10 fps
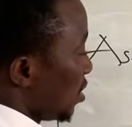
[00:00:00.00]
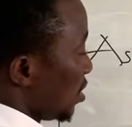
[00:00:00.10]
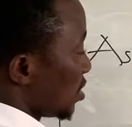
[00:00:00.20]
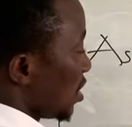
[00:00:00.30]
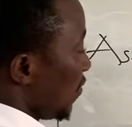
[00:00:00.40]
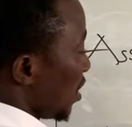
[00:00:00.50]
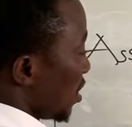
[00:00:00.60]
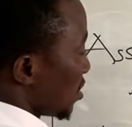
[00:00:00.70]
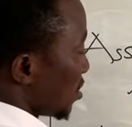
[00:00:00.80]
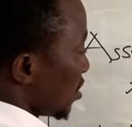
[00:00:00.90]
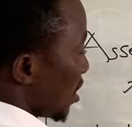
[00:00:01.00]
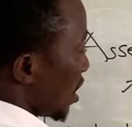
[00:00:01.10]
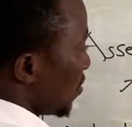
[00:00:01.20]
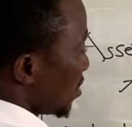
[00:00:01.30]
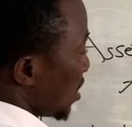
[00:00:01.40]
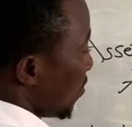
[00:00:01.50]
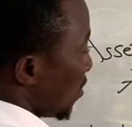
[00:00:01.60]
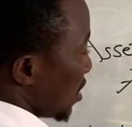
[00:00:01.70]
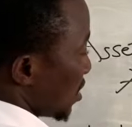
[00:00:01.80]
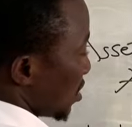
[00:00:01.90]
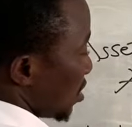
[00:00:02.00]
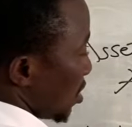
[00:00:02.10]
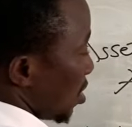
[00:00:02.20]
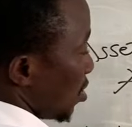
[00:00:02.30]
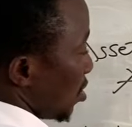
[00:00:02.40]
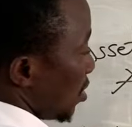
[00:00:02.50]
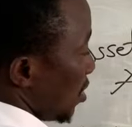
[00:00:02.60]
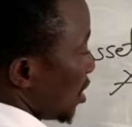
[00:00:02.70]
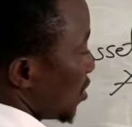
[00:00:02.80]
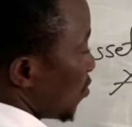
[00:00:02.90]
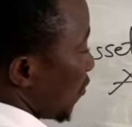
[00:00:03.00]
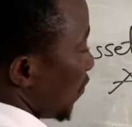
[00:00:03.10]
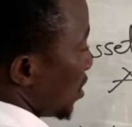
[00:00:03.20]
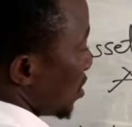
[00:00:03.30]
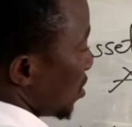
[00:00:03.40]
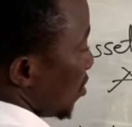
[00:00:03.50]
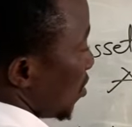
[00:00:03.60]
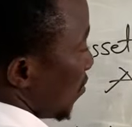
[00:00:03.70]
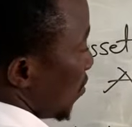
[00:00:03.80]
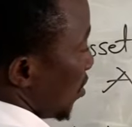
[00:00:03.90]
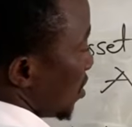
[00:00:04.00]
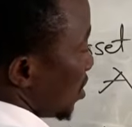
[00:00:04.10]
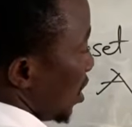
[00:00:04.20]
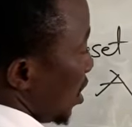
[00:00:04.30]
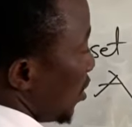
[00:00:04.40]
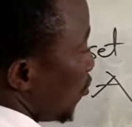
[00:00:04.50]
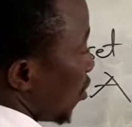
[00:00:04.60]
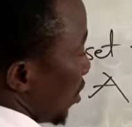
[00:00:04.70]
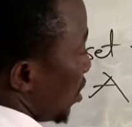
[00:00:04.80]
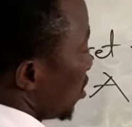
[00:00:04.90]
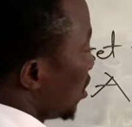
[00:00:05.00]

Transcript: is giving us the capital plus the net profit minus any drawing.